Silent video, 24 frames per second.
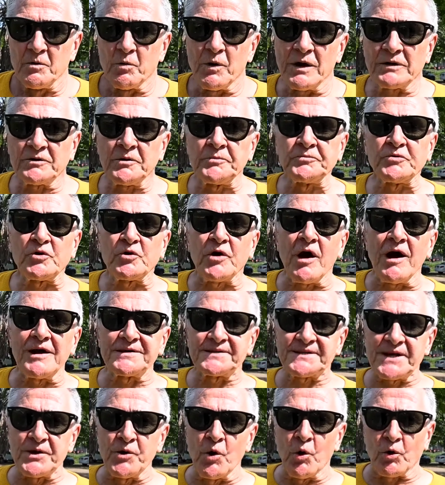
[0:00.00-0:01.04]
Welcome to
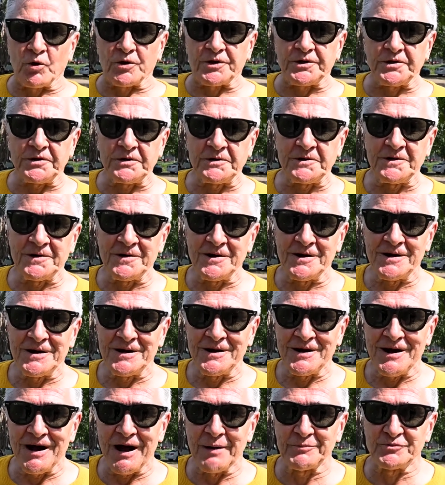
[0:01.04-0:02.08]
CarSanook.
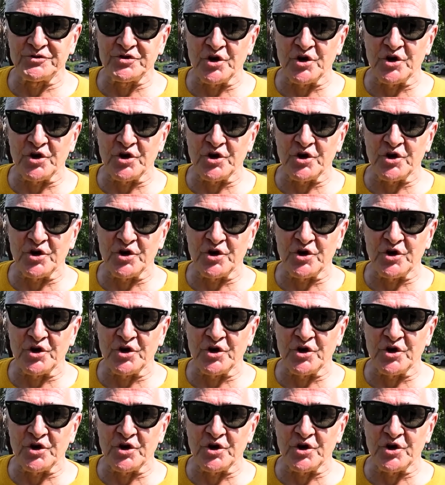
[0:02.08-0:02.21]
I'm